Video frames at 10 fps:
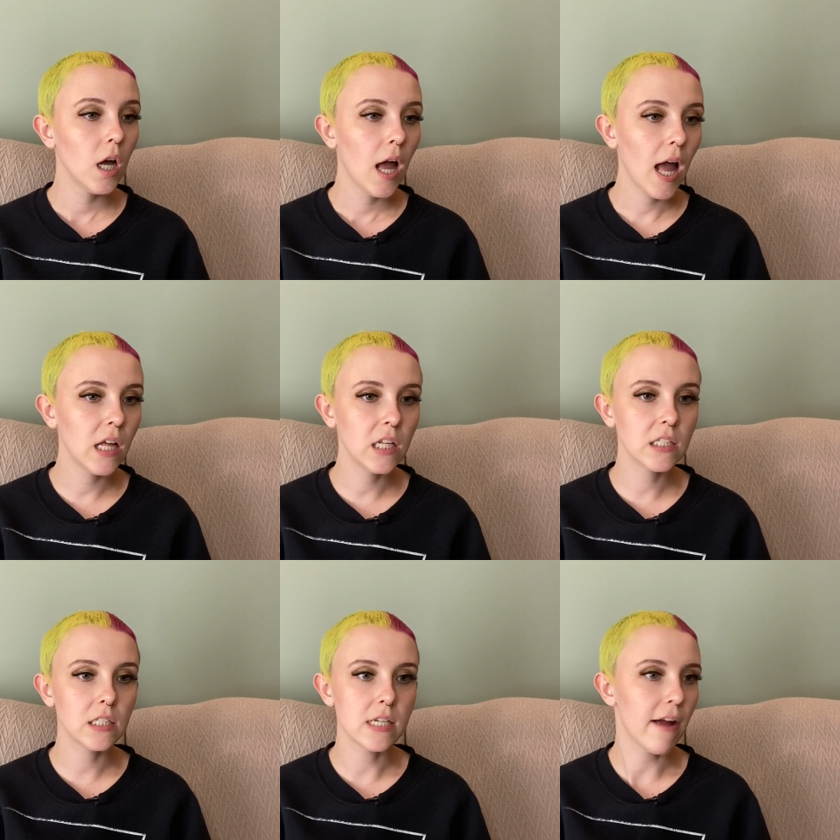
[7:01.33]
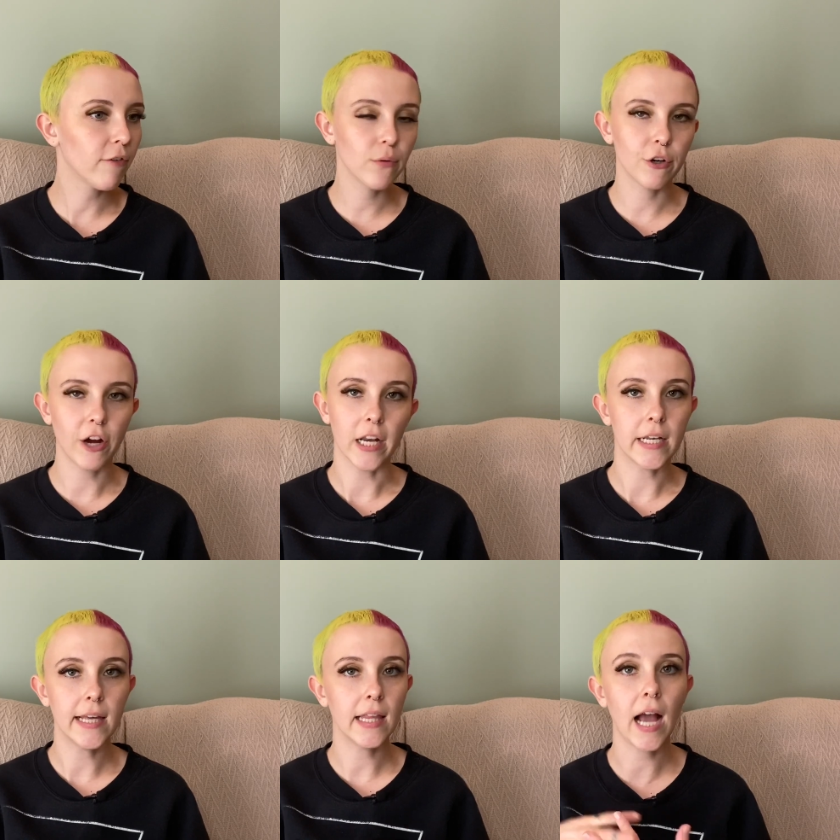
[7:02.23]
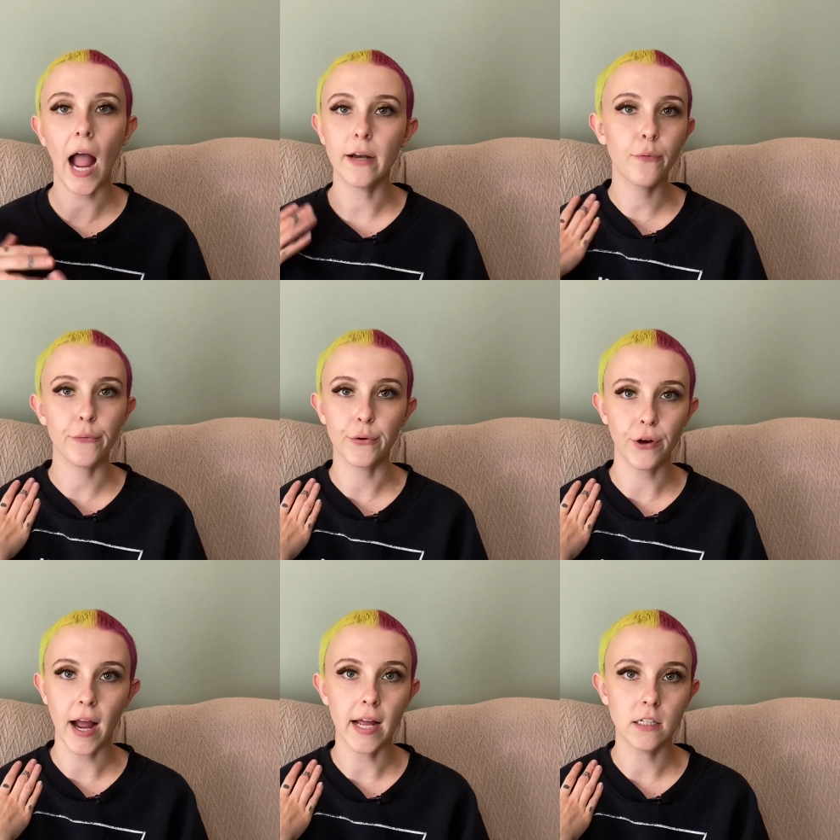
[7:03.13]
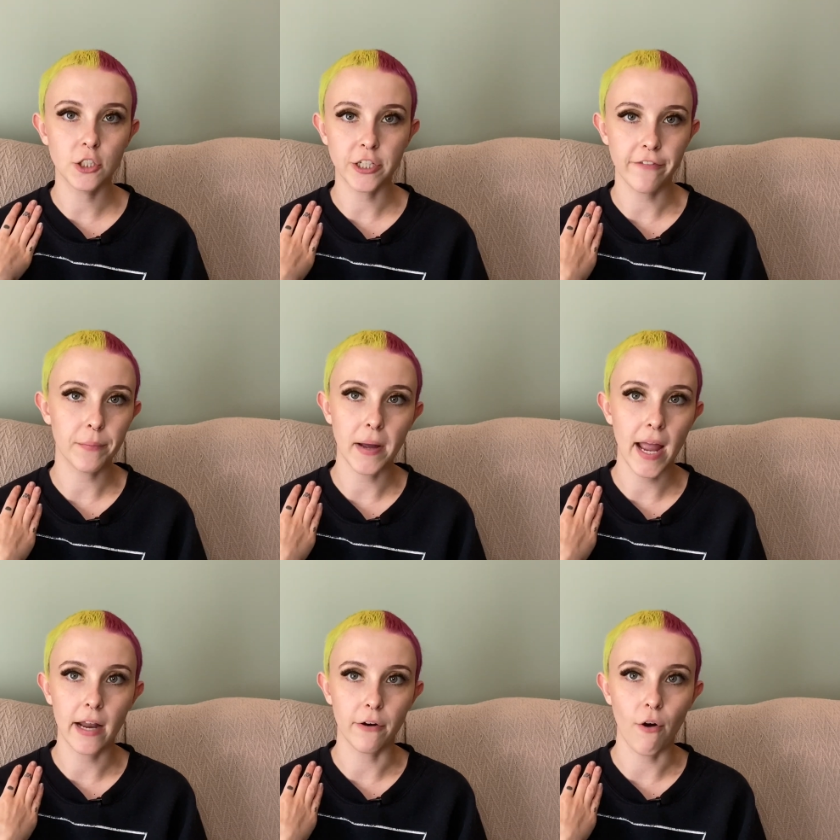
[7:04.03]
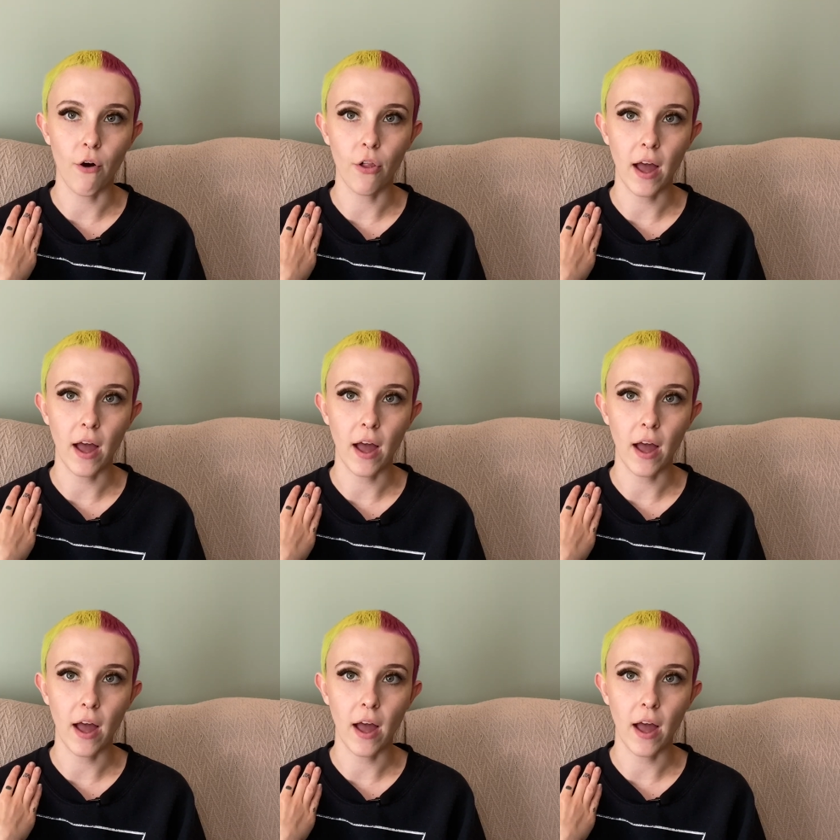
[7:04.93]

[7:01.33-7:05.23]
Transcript: has never regretted it. Like, I don't regret shaving my head at all.